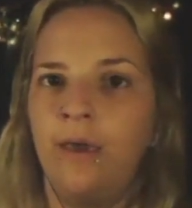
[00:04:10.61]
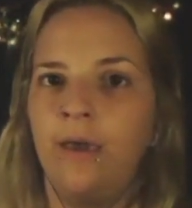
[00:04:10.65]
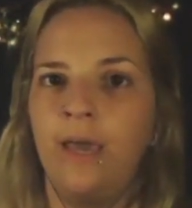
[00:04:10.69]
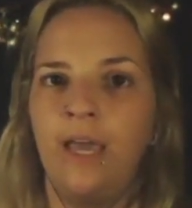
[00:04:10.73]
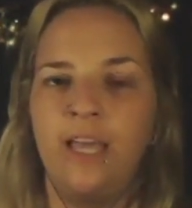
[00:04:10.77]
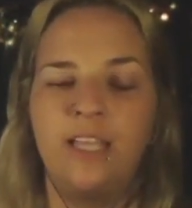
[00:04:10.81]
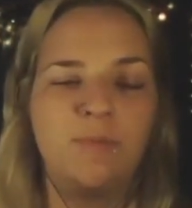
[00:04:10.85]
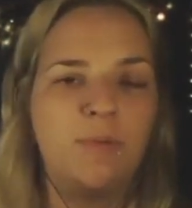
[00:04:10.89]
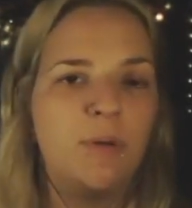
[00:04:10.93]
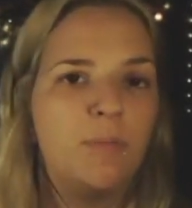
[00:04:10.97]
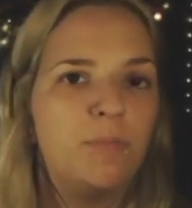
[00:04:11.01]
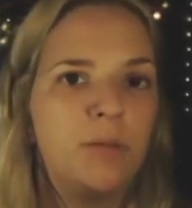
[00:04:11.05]

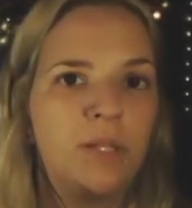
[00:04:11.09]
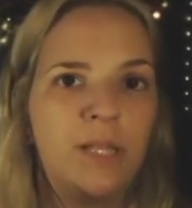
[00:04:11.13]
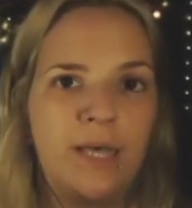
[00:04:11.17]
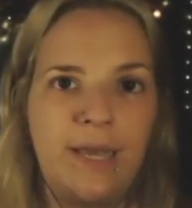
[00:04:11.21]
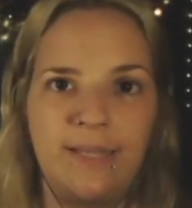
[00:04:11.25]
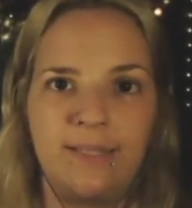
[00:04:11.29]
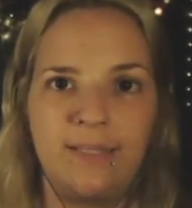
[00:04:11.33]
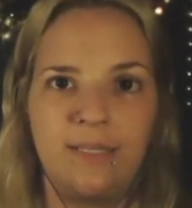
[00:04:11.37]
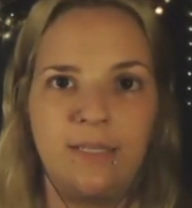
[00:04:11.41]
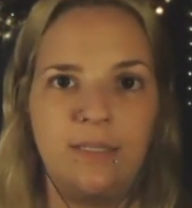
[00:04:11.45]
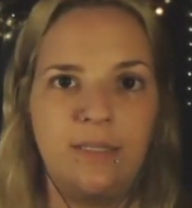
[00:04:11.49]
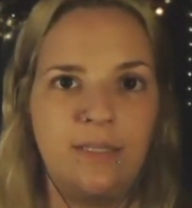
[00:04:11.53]
It's been
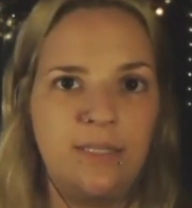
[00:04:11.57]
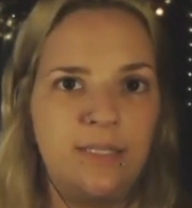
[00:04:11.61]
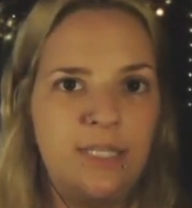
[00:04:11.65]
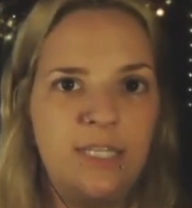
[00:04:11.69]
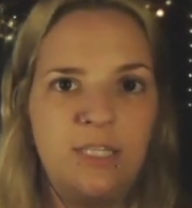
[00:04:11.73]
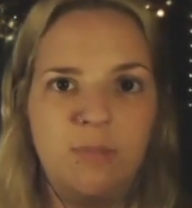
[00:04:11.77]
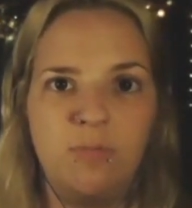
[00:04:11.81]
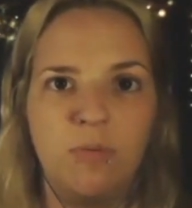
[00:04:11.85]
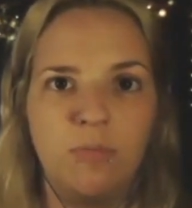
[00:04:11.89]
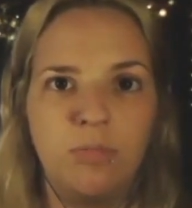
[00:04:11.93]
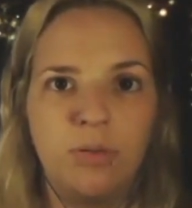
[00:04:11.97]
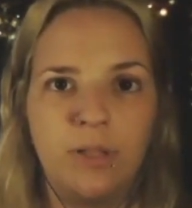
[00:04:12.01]
planted. The
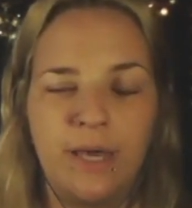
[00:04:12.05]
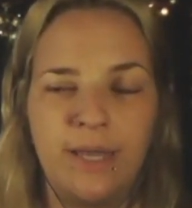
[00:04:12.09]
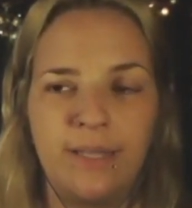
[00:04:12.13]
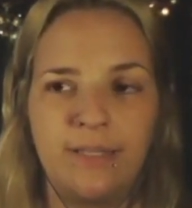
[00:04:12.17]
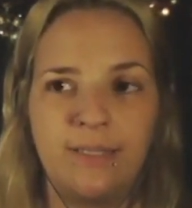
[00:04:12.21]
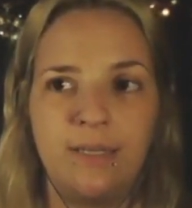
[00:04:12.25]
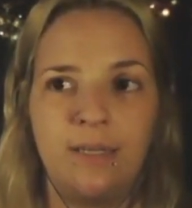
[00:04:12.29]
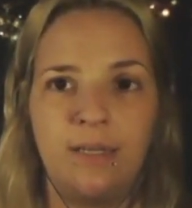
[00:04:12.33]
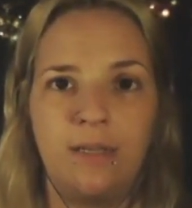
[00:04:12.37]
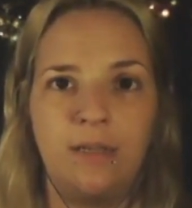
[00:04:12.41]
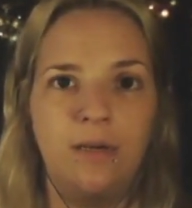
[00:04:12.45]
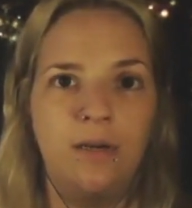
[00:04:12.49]
seed's been
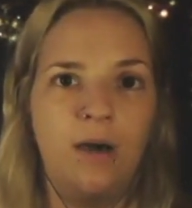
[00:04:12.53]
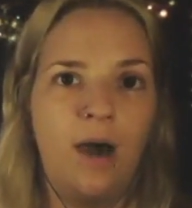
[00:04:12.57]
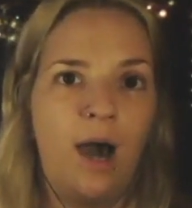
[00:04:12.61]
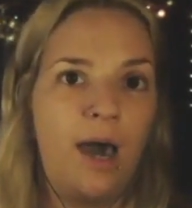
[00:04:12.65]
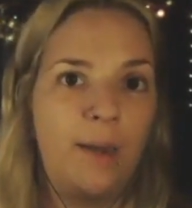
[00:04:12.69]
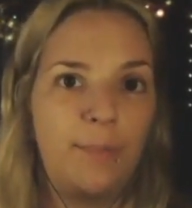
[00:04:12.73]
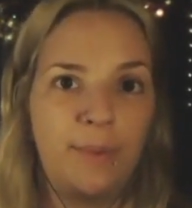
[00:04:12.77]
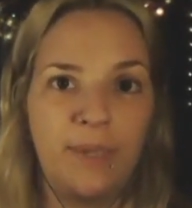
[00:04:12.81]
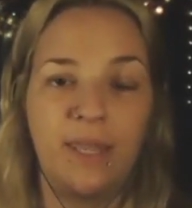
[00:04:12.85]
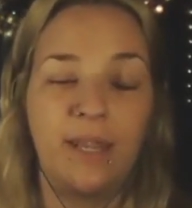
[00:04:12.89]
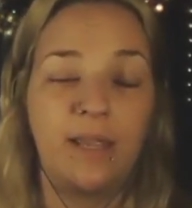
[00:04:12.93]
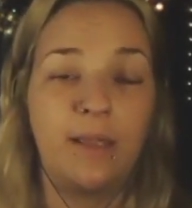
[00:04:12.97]
planted.
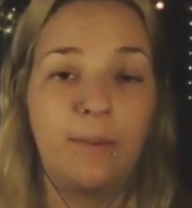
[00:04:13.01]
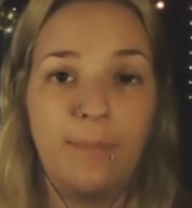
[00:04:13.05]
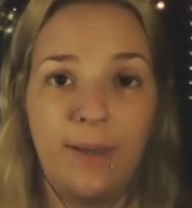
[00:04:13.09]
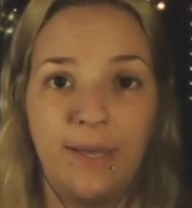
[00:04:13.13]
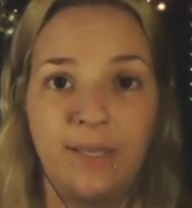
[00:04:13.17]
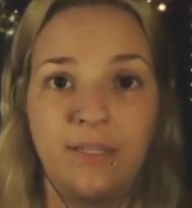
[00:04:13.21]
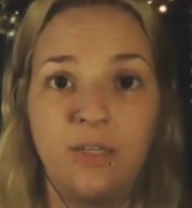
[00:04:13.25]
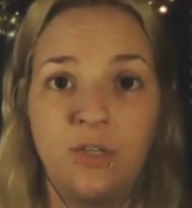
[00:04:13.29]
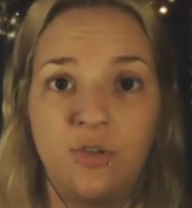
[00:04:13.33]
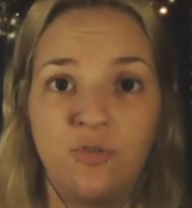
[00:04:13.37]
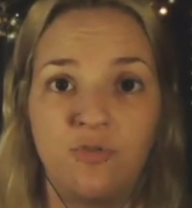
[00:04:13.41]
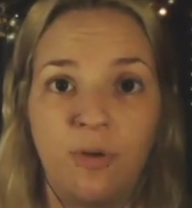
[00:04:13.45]
I'm getting a
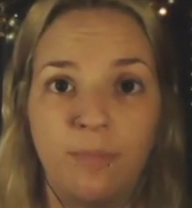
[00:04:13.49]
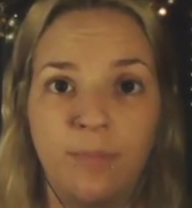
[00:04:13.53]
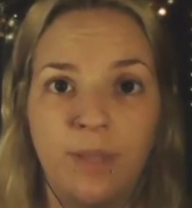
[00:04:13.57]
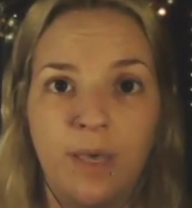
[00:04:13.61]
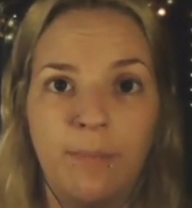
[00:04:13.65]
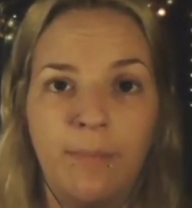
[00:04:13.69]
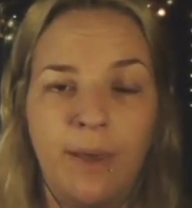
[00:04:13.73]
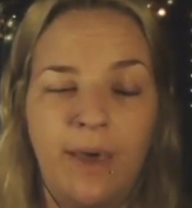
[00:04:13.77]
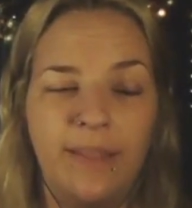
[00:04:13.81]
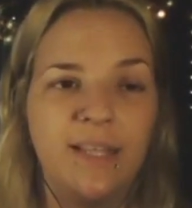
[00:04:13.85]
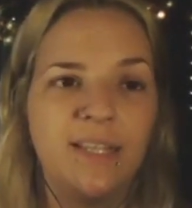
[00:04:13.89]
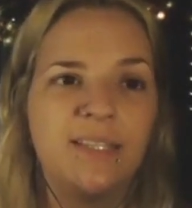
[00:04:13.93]
message from
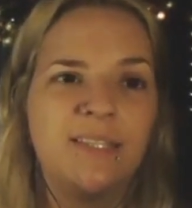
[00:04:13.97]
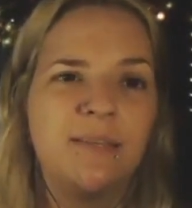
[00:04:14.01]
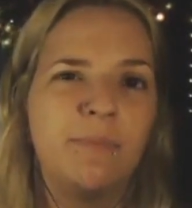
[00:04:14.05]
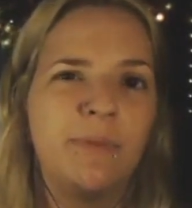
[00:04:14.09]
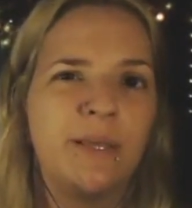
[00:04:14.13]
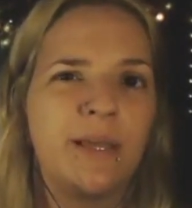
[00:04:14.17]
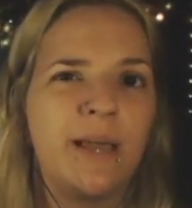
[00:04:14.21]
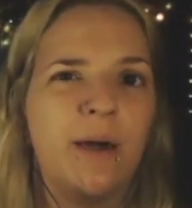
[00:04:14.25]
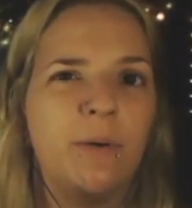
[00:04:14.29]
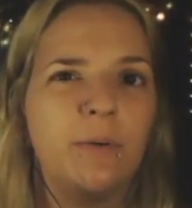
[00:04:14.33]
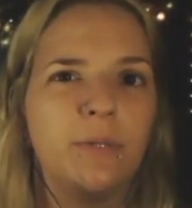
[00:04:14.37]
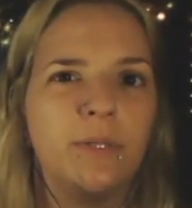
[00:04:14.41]
them. And that's
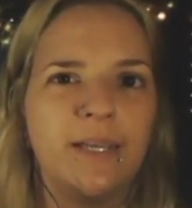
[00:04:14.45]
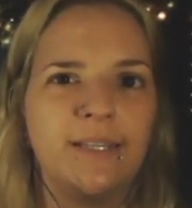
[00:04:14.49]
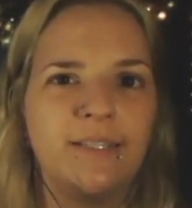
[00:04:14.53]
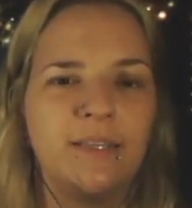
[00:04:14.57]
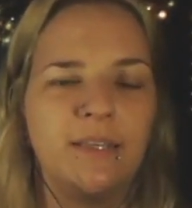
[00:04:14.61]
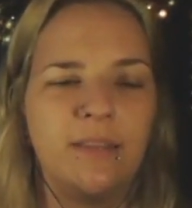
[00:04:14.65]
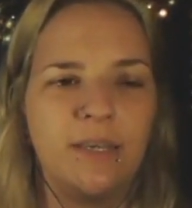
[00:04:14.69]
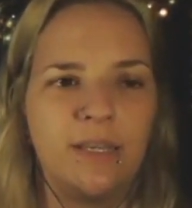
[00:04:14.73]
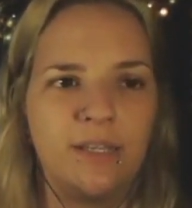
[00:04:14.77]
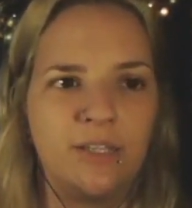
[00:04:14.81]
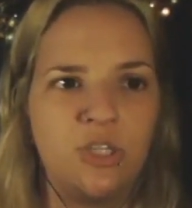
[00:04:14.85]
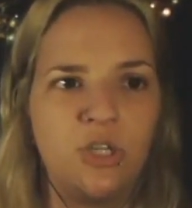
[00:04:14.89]
something I would like to
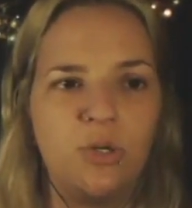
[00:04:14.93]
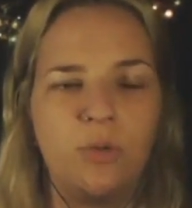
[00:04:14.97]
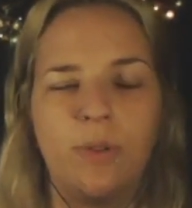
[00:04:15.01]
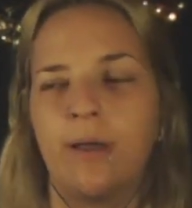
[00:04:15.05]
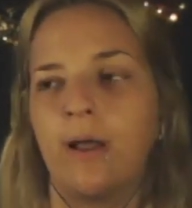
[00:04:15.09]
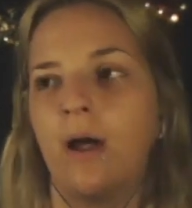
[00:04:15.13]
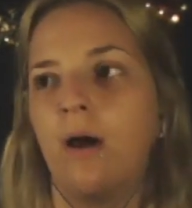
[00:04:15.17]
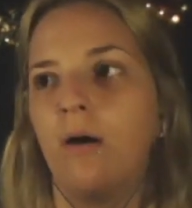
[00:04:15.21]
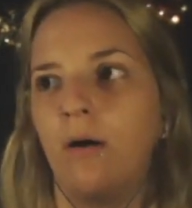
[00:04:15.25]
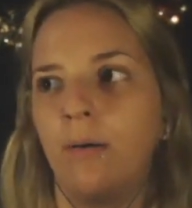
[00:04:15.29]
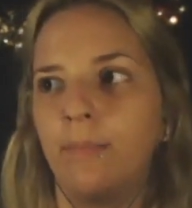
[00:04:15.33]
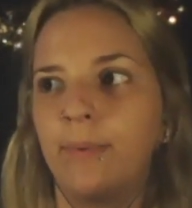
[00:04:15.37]
think too. Like,
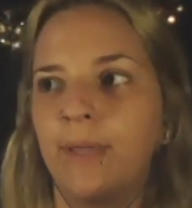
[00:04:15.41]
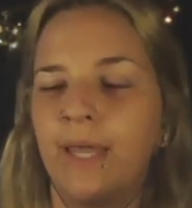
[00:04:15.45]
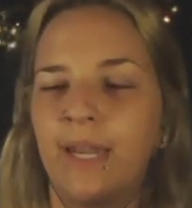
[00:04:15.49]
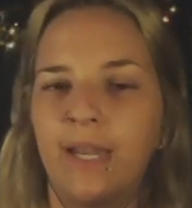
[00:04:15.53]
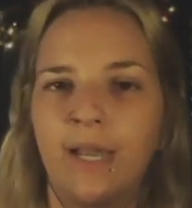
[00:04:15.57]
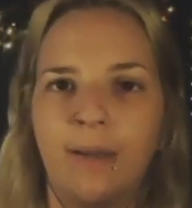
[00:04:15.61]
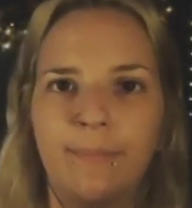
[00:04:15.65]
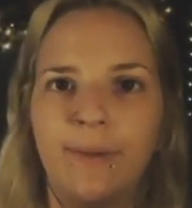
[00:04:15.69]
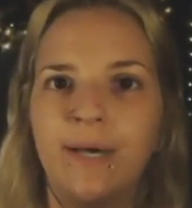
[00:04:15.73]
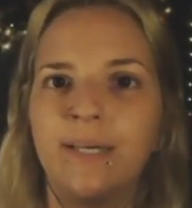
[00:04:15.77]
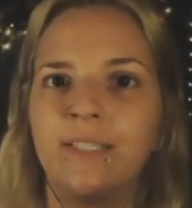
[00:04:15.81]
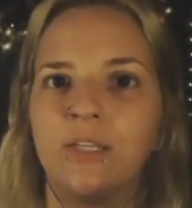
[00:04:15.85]
oh, I'm
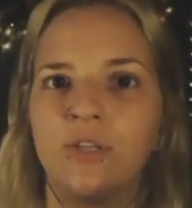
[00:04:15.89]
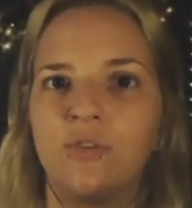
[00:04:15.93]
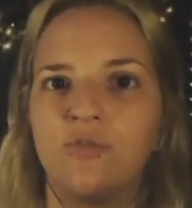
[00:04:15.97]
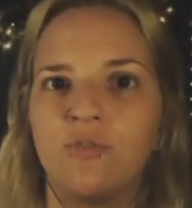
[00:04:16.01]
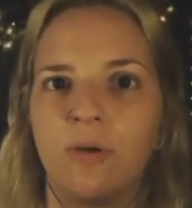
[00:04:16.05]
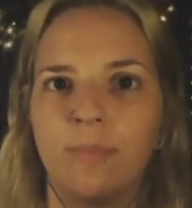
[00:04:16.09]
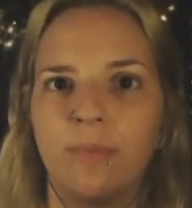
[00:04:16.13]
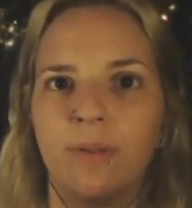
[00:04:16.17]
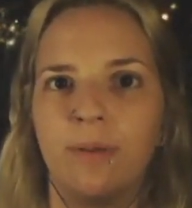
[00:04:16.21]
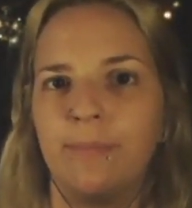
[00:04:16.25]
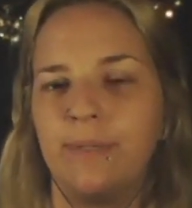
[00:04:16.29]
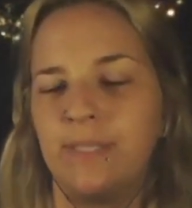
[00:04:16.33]
getting a message
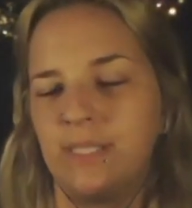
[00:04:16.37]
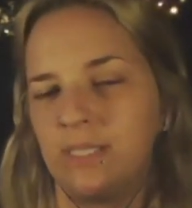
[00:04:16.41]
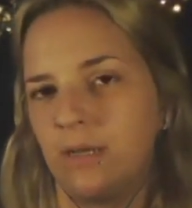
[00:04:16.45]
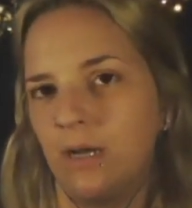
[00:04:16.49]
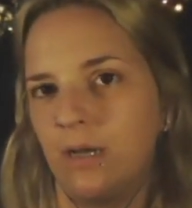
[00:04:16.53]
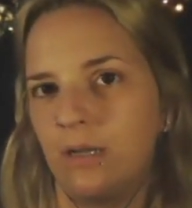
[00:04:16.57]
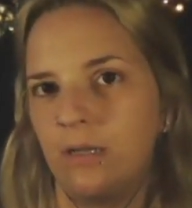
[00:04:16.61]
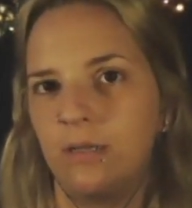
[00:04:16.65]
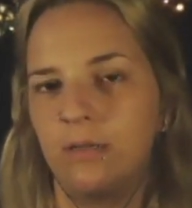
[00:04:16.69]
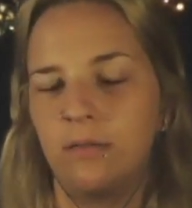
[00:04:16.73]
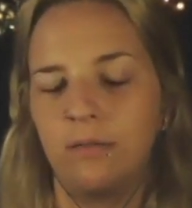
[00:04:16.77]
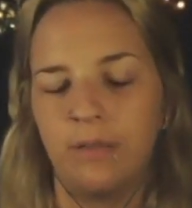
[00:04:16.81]
from them. It's done.